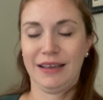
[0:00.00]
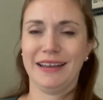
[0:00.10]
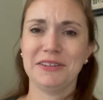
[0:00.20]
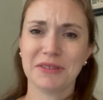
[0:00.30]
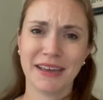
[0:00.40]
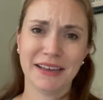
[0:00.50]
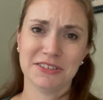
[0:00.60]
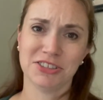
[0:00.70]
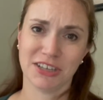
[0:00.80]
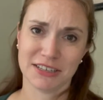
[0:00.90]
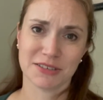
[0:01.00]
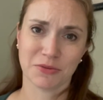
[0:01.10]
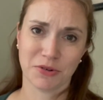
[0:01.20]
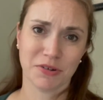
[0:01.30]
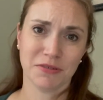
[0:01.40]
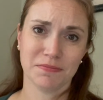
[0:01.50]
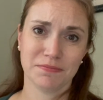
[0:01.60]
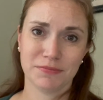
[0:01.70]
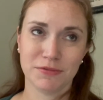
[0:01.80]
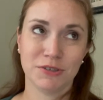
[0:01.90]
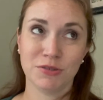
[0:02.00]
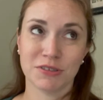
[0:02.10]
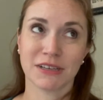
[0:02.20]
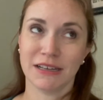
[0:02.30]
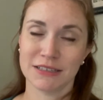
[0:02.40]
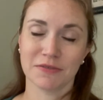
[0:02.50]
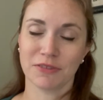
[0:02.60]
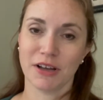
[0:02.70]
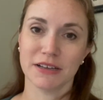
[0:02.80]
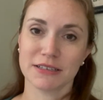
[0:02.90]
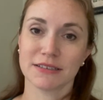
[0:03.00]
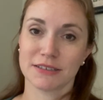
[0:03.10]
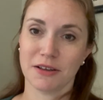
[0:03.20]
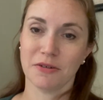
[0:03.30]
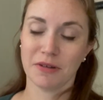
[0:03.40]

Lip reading: and you can't just order 2 skeins of floss. So